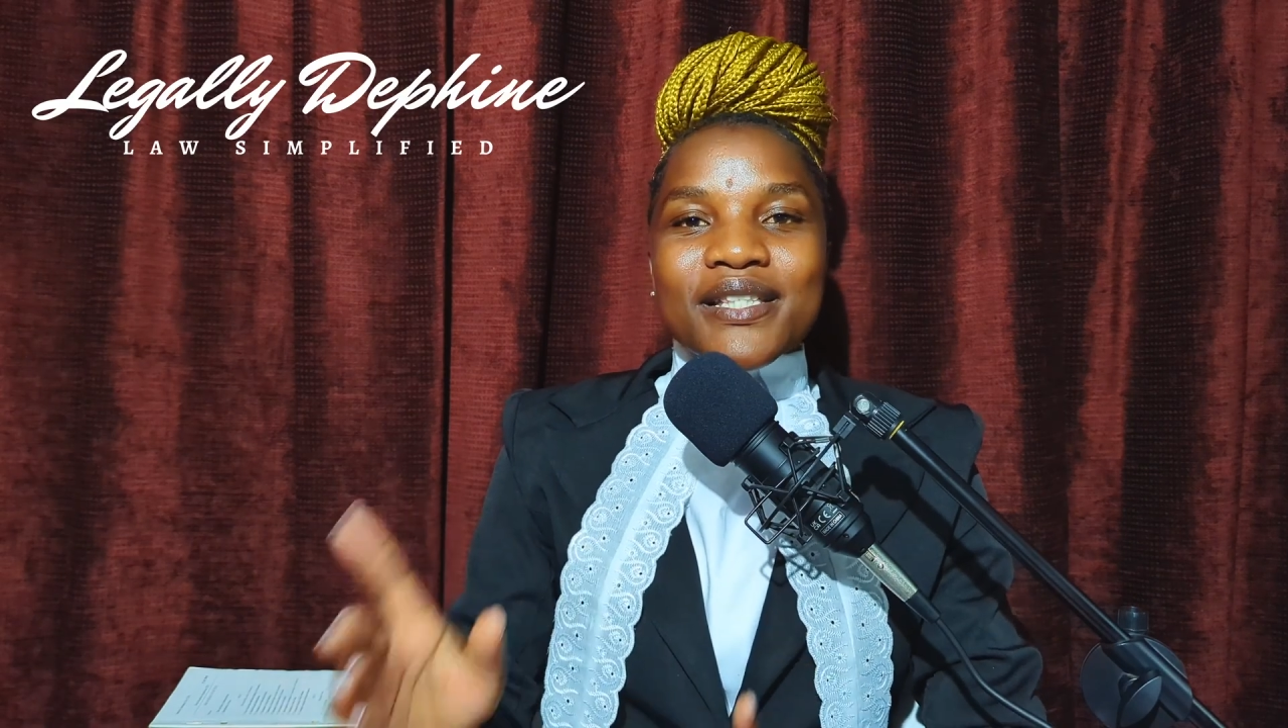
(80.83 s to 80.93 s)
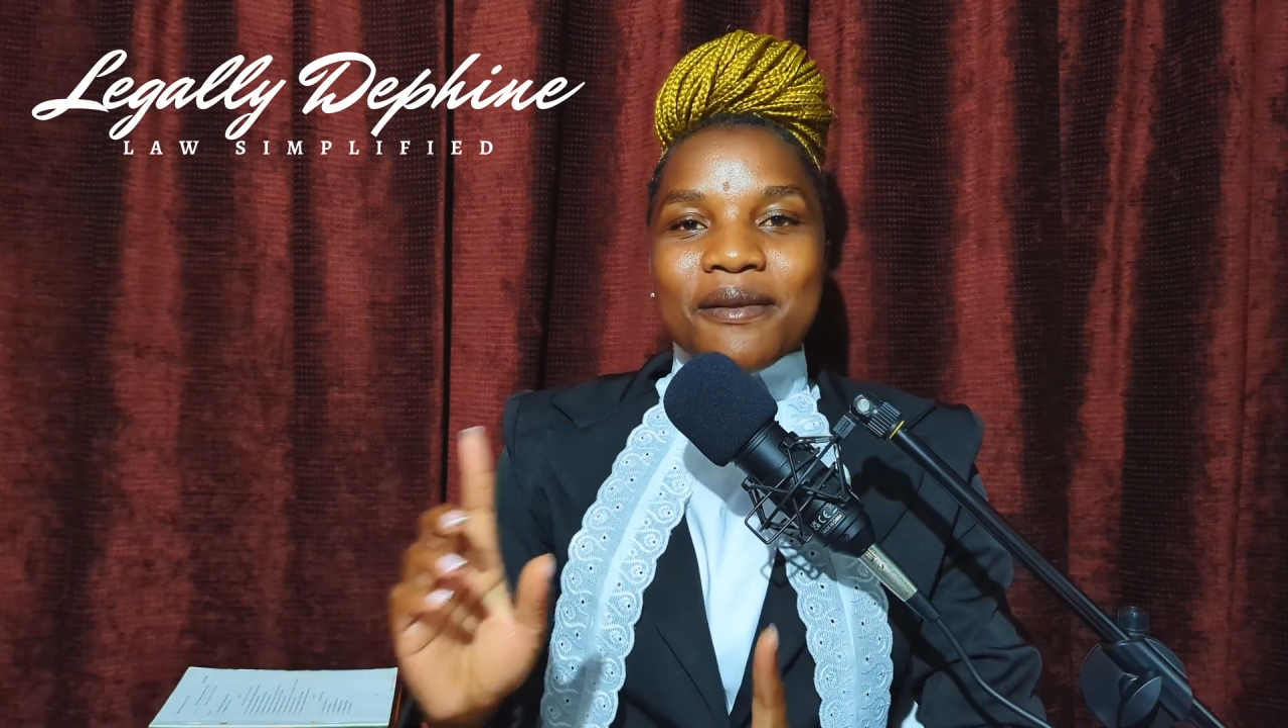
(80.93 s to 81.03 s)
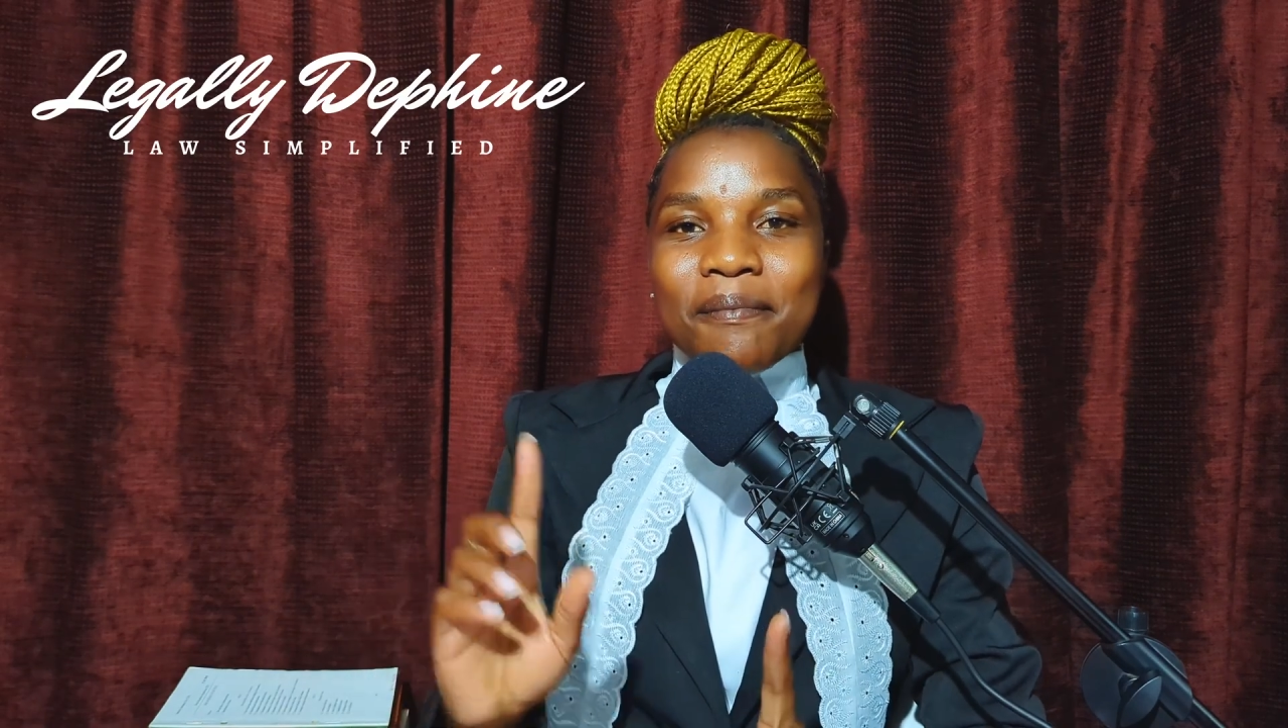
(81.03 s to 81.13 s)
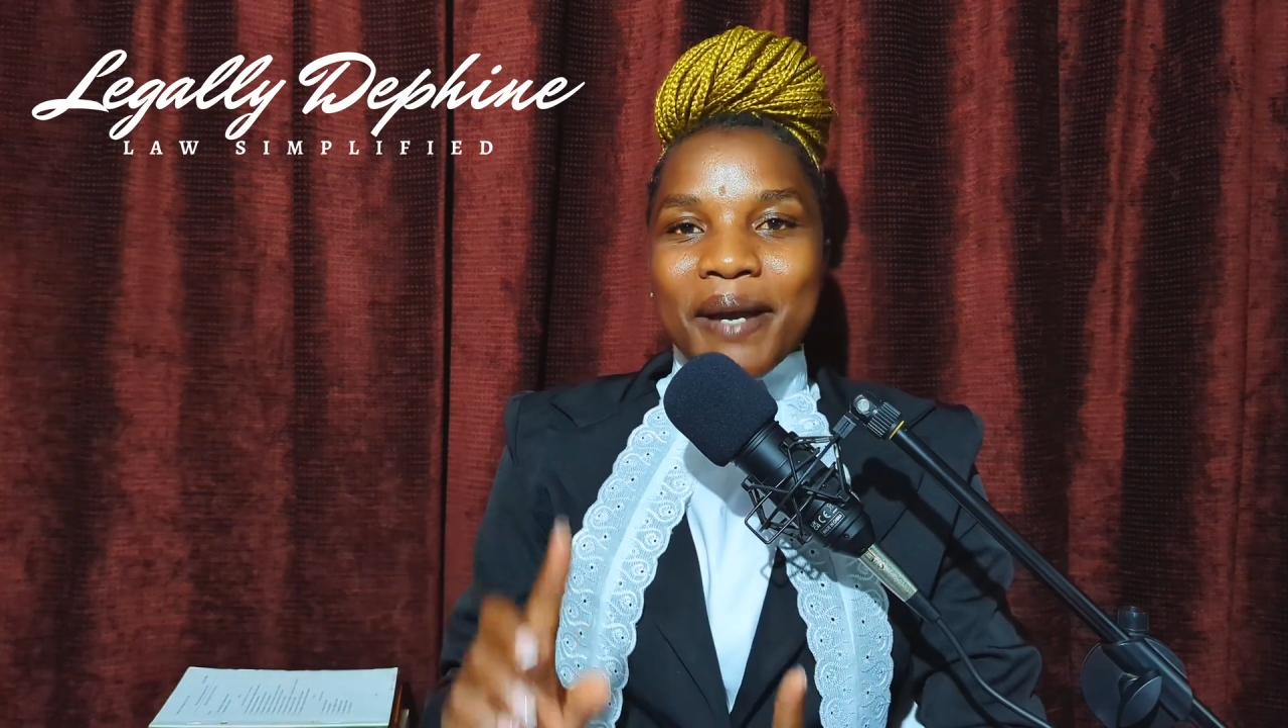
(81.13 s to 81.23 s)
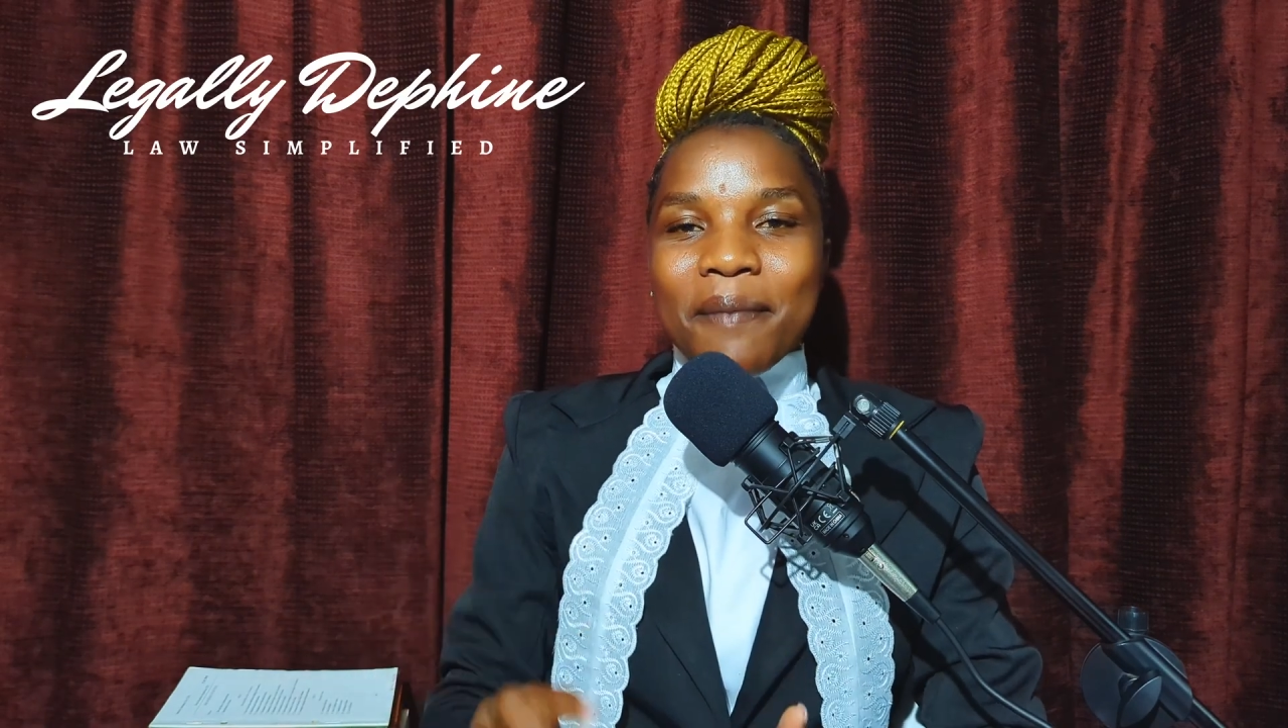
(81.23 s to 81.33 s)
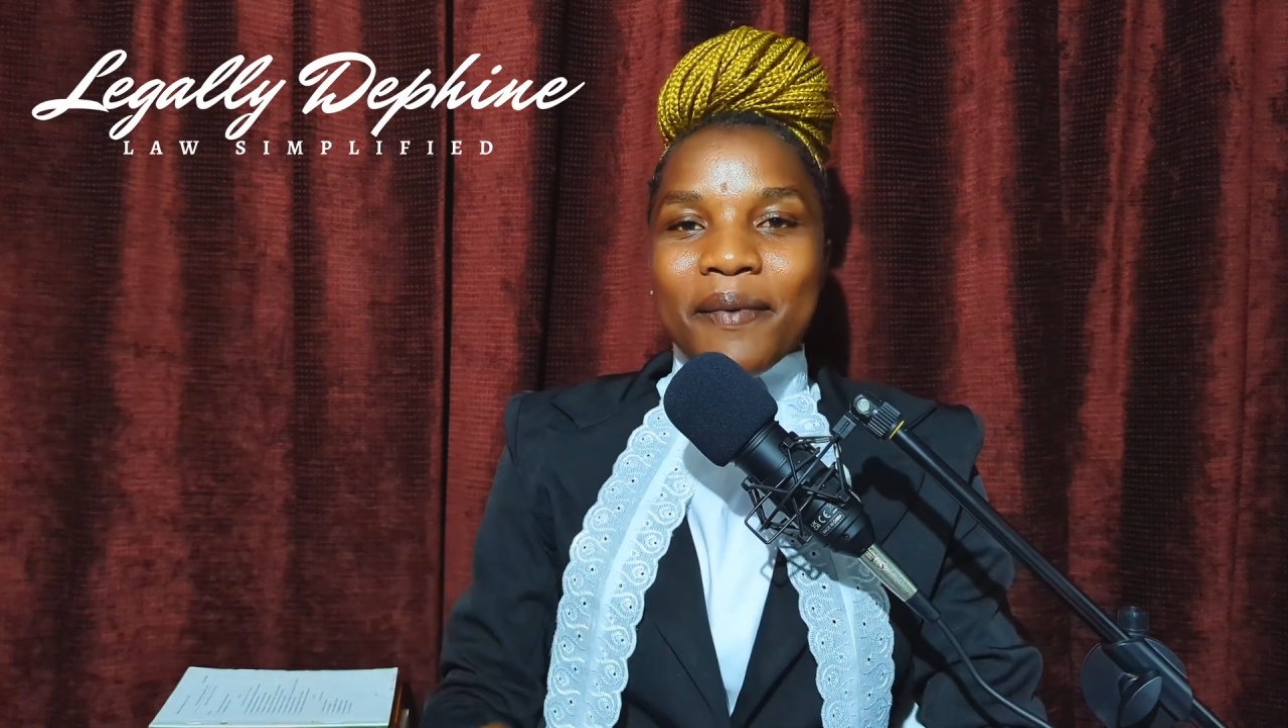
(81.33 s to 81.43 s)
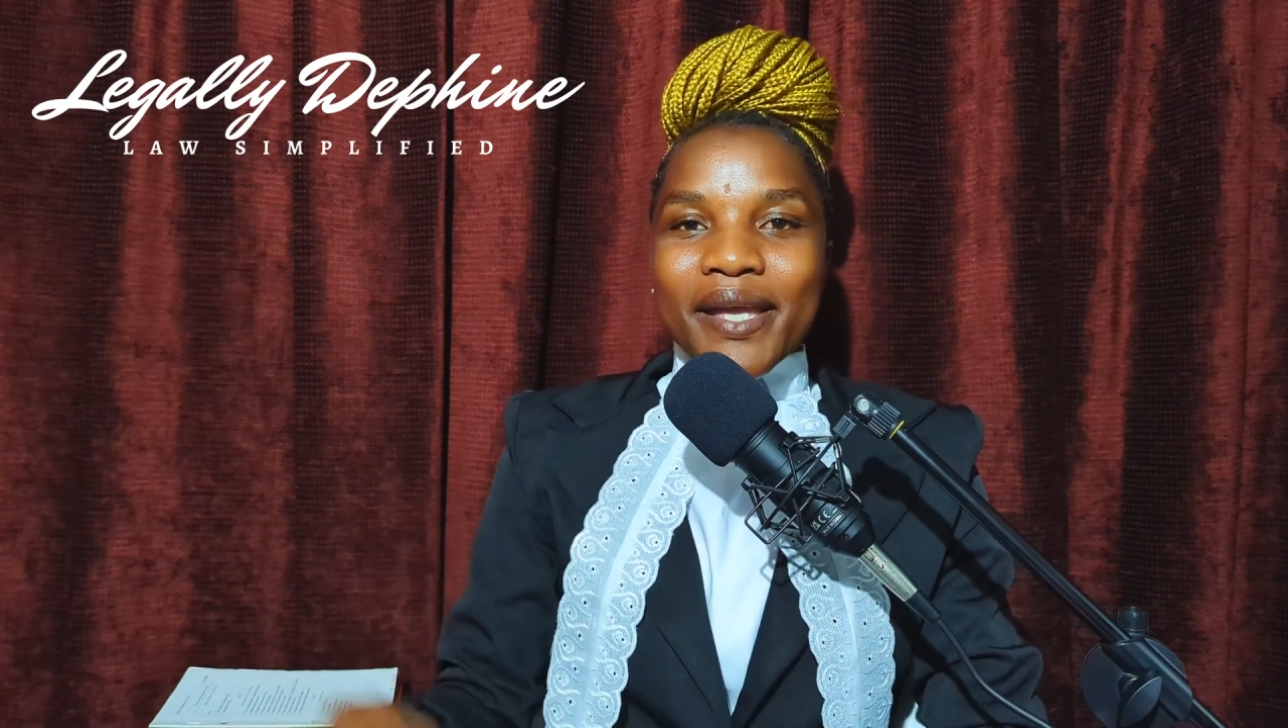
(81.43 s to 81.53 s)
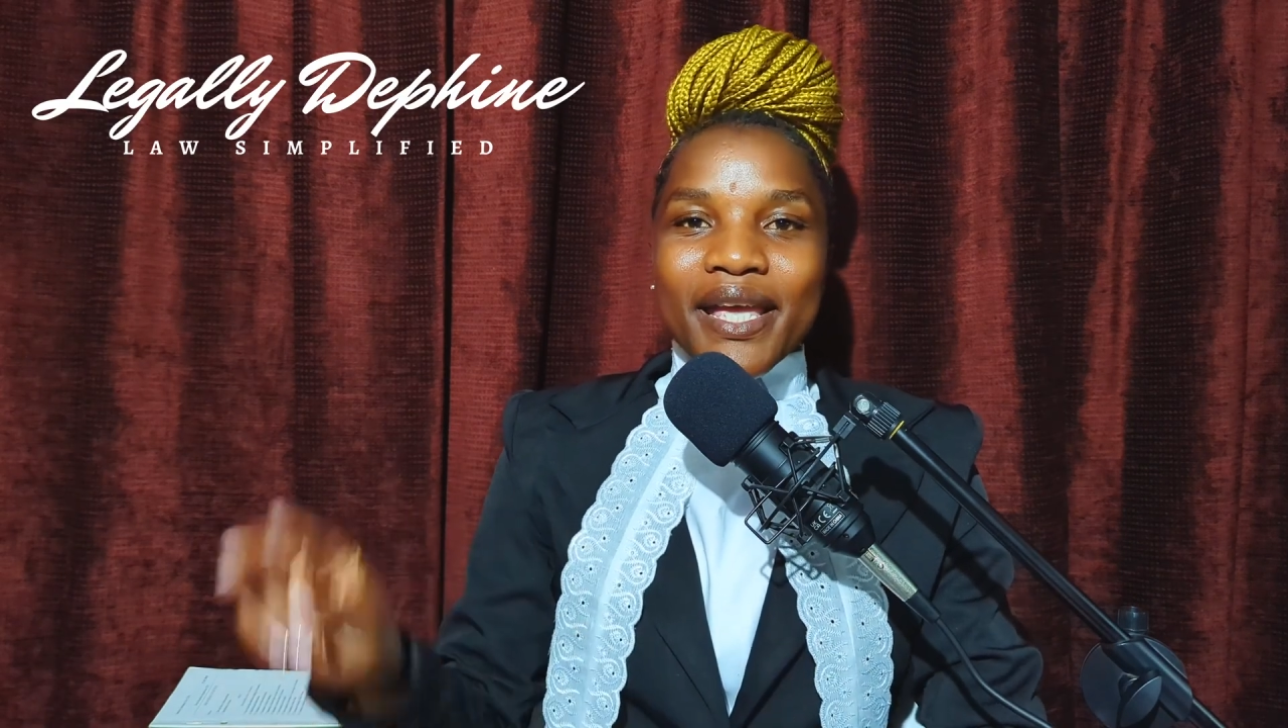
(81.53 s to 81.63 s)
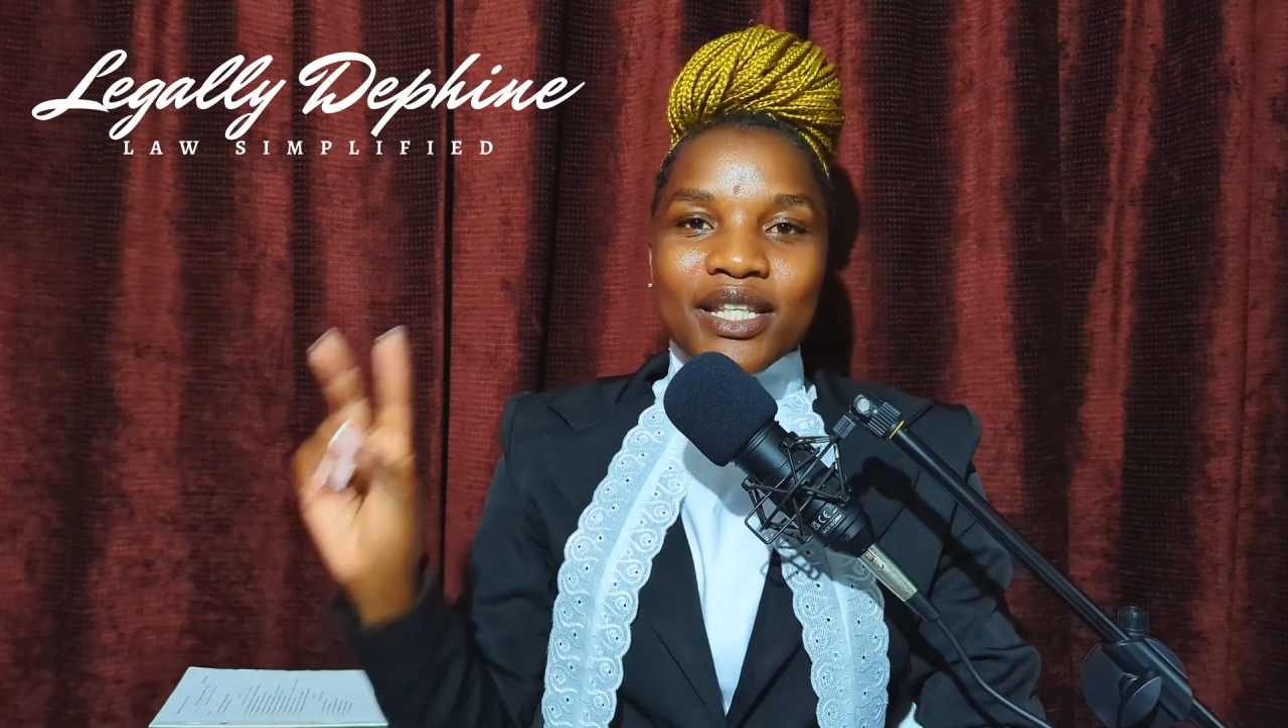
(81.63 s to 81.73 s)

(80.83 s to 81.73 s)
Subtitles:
Zimbabwe